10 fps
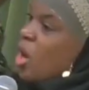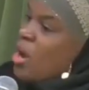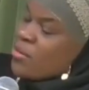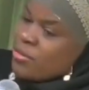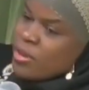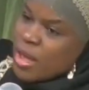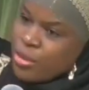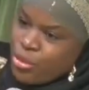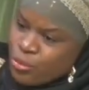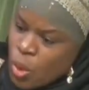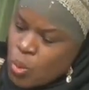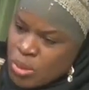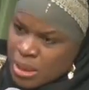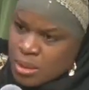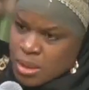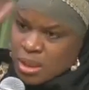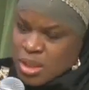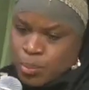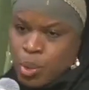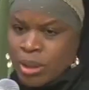off and thrown into
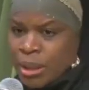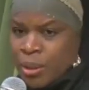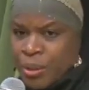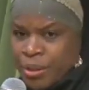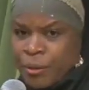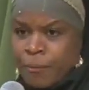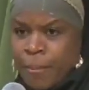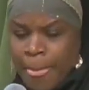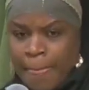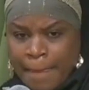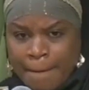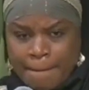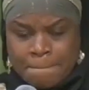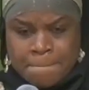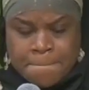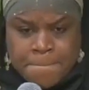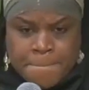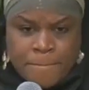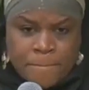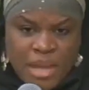this boiling oil.
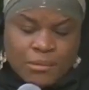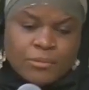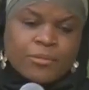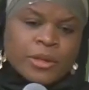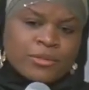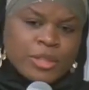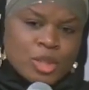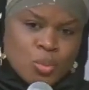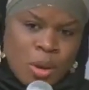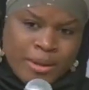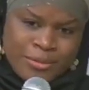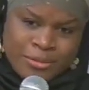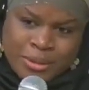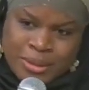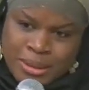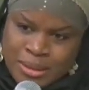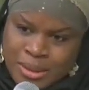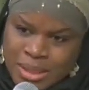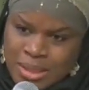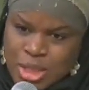And in front of his wife
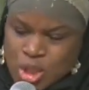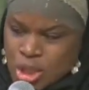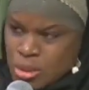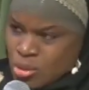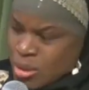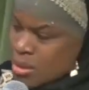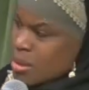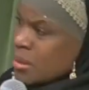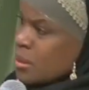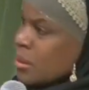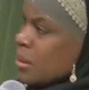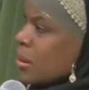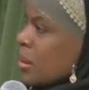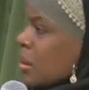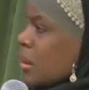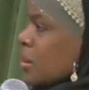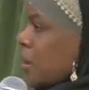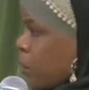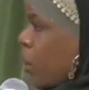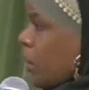and his children,
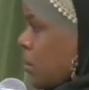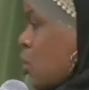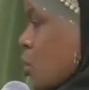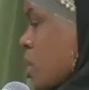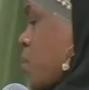they boil him to his